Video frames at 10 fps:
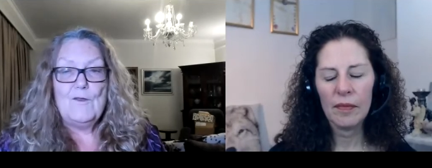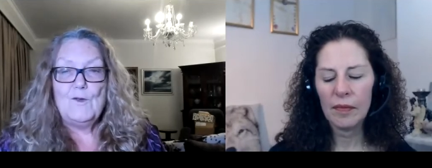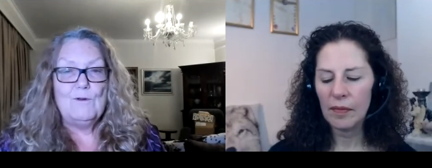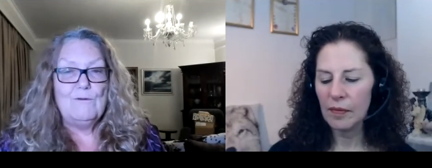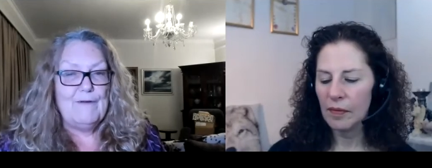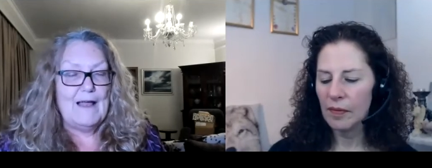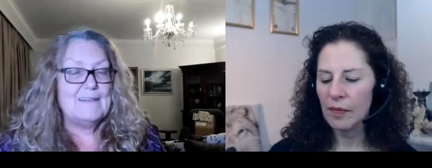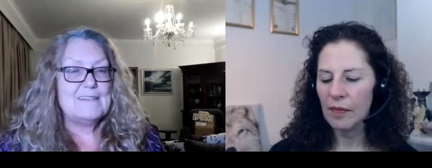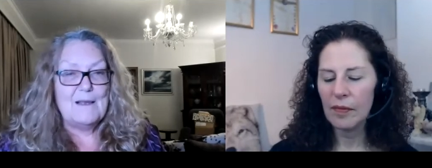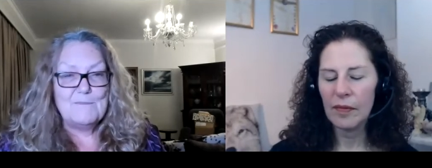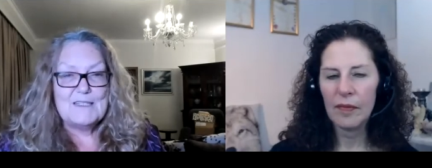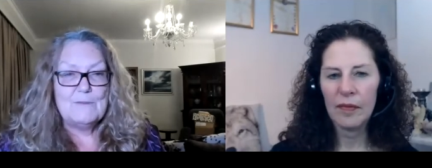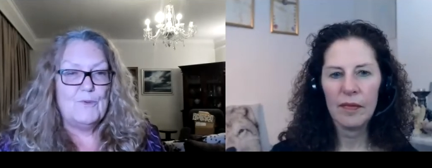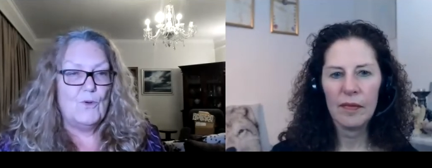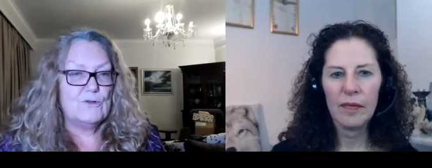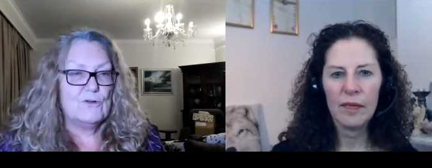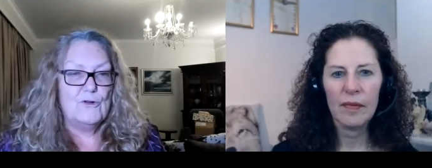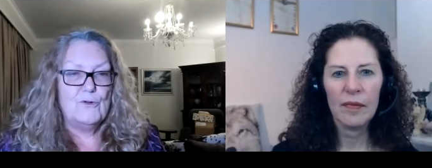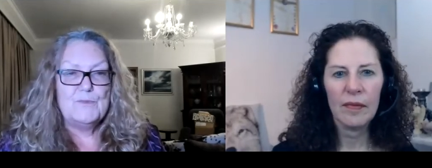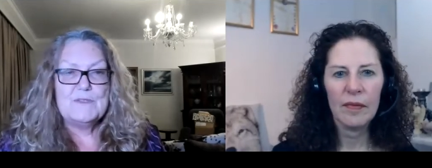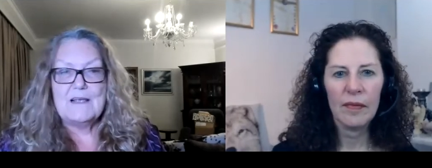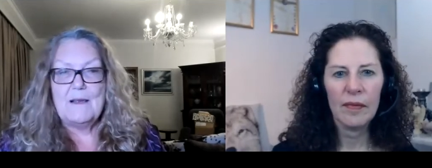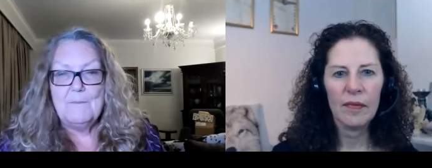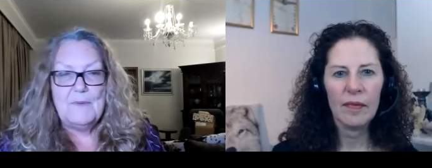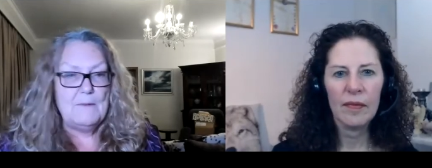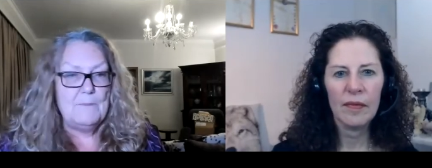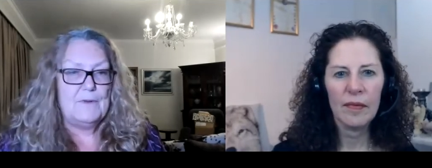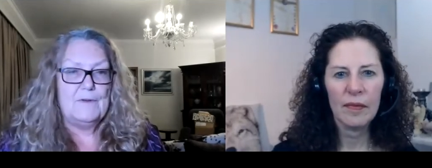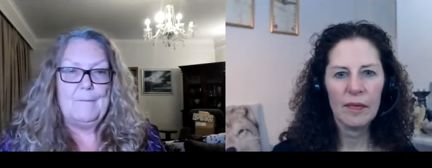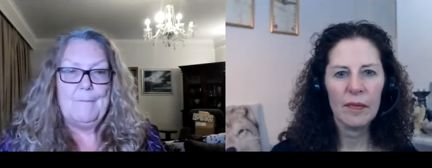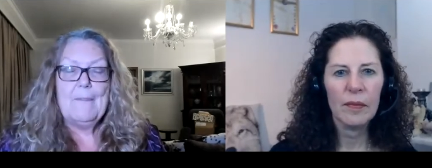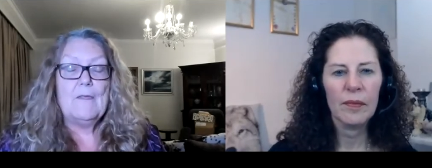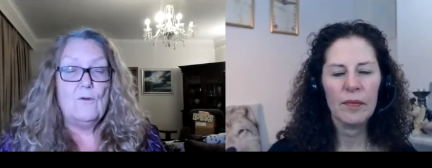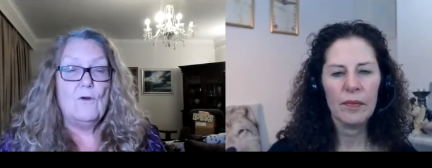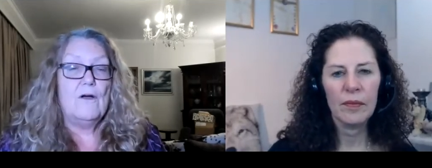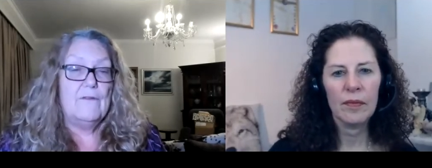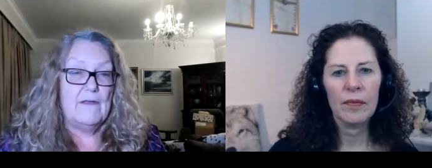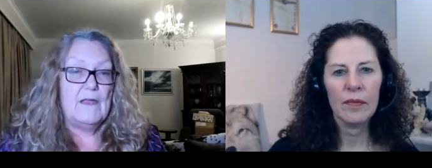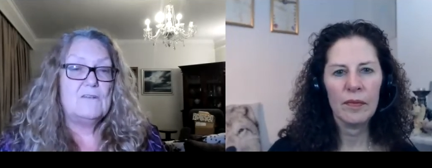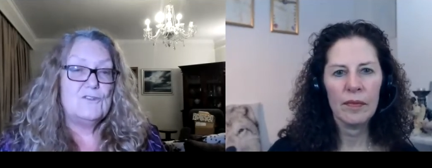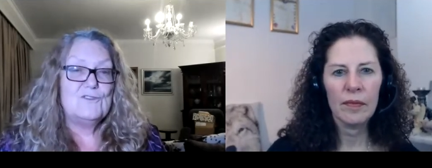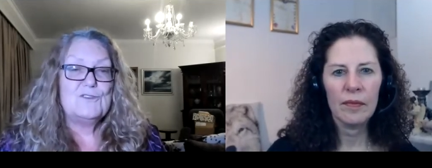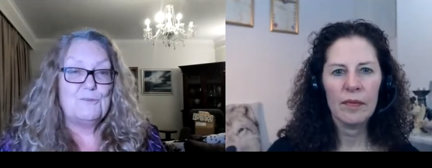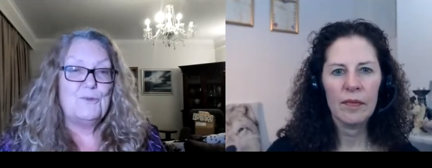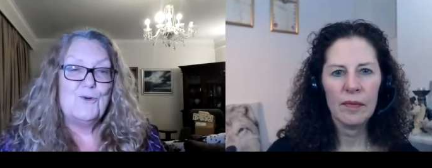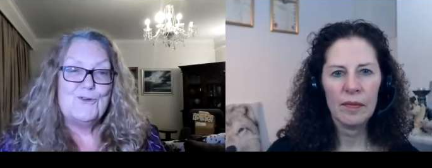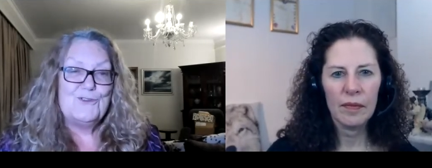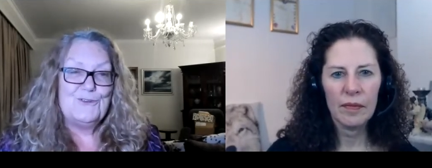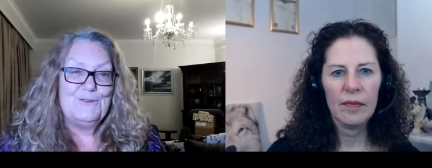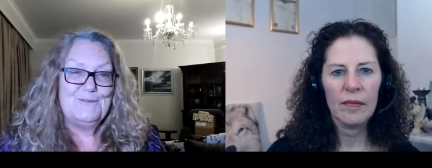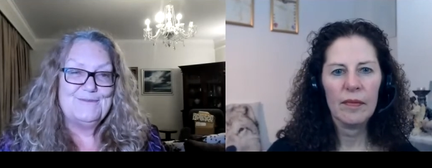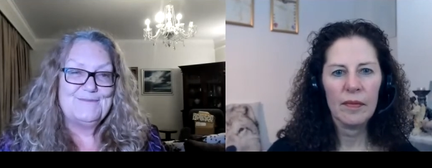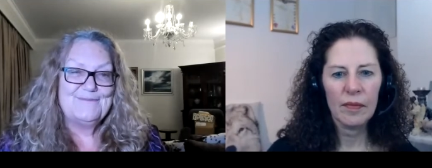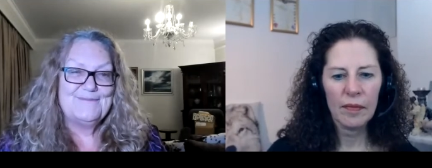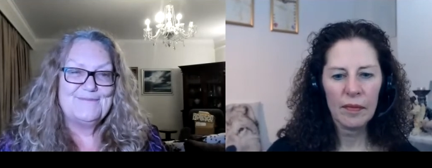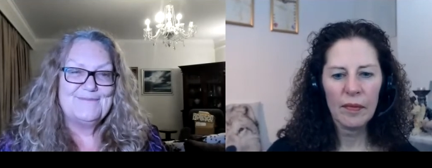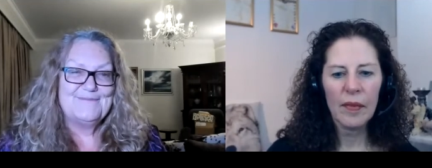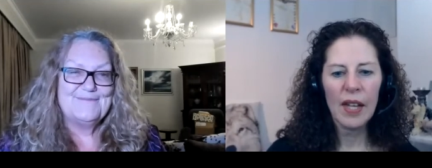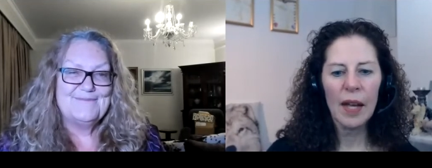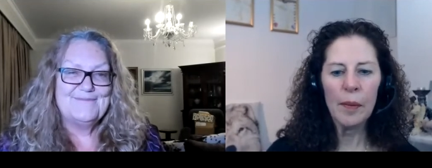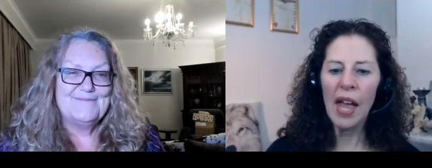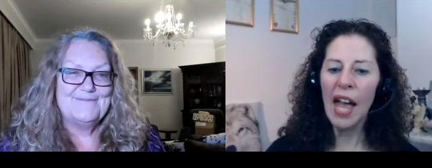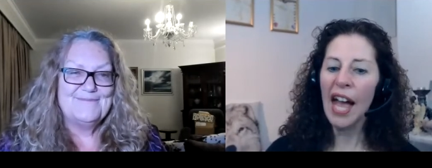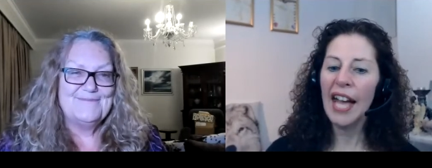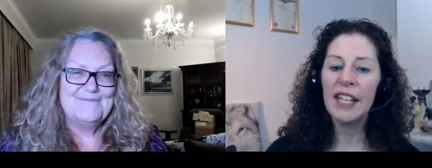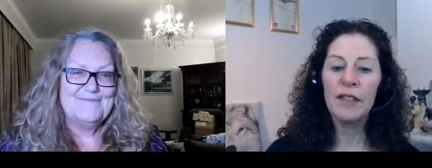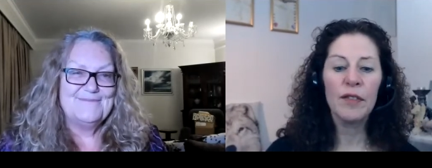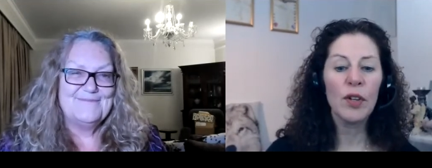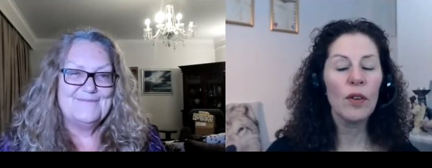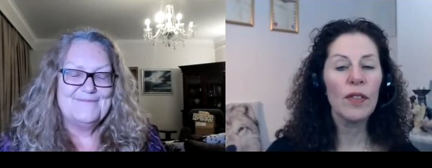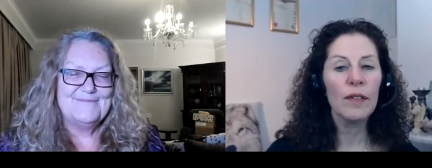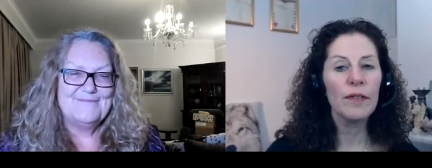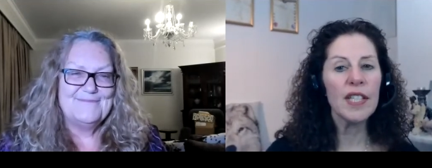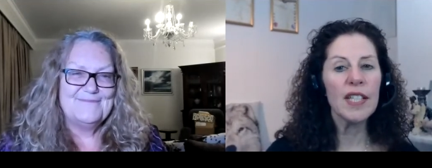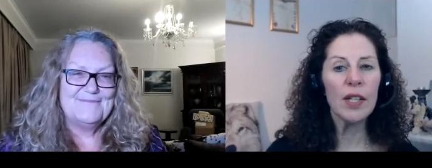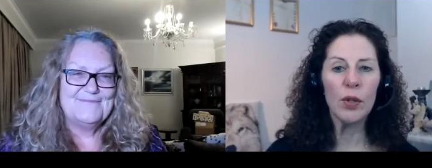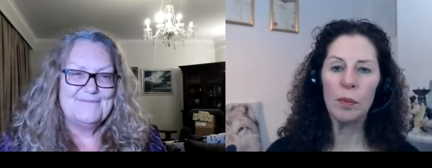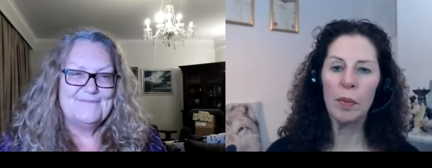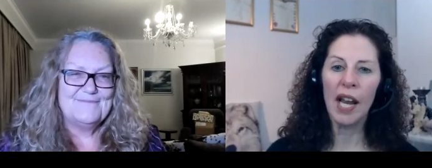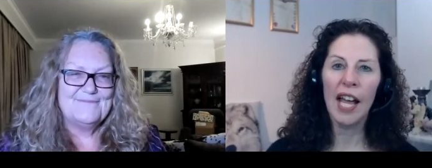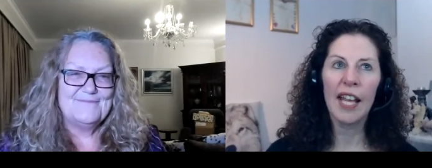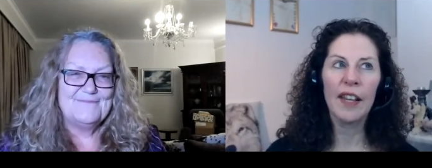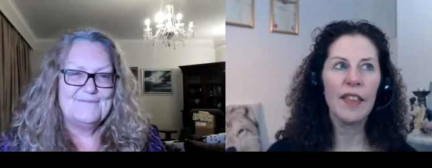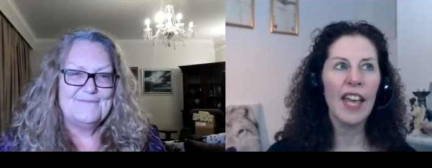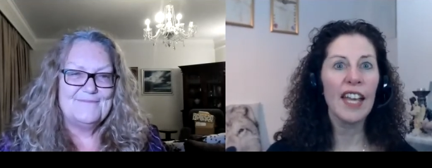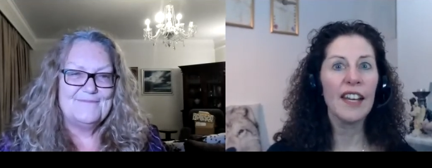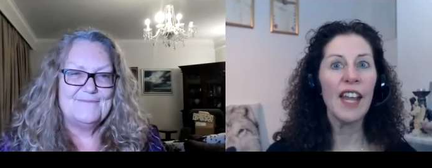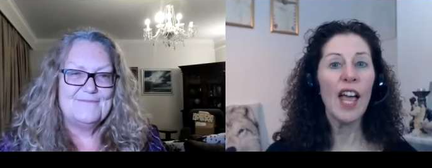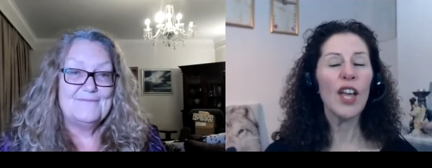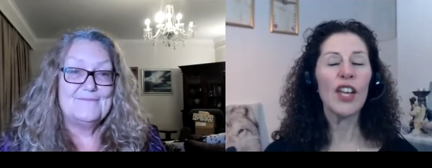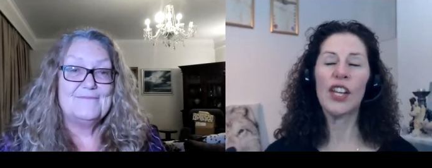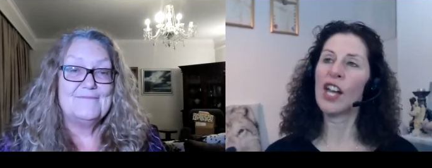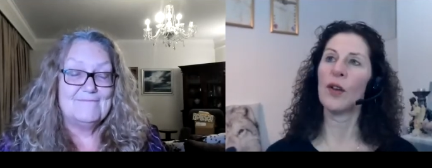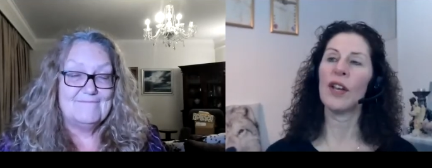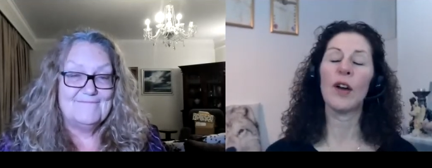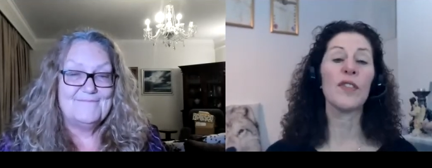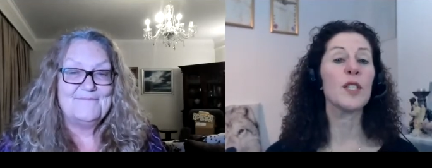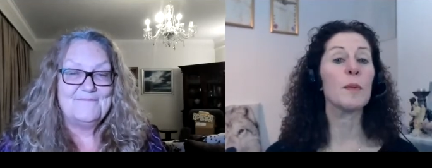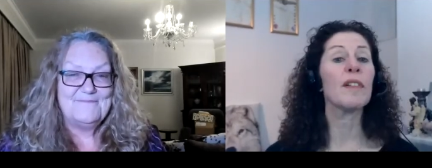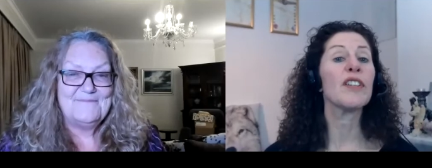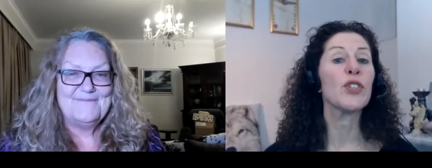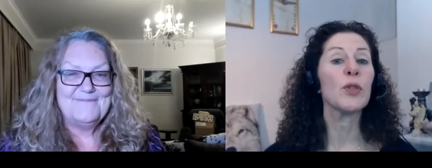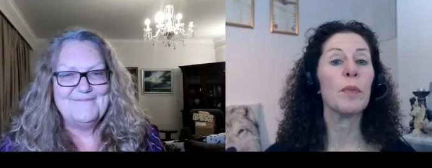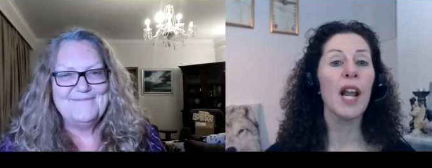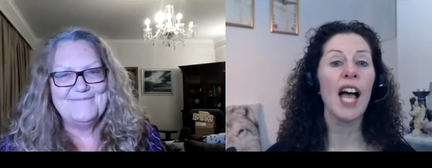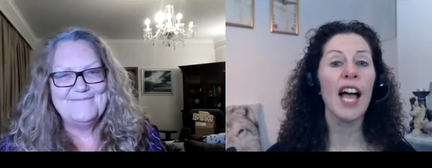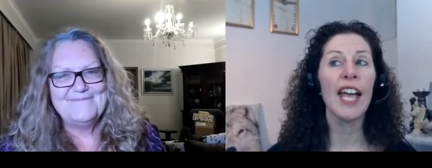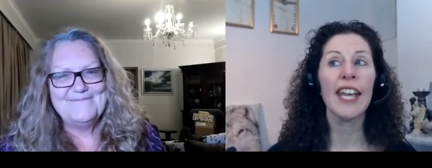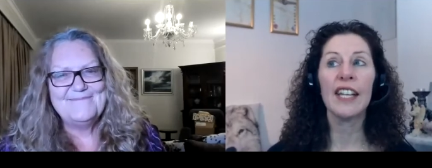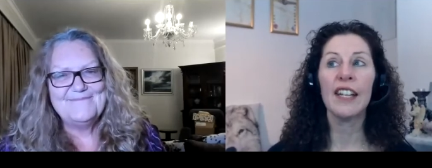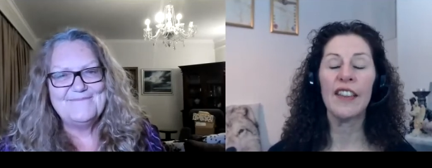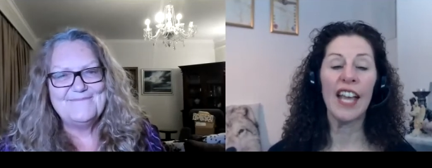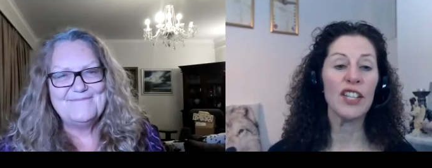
Speaker 1: you will find some support group, some people who are there to support you.
Speaker 2: Yeah. And if not on the physical plane, then, you know, on the spiritual plane, the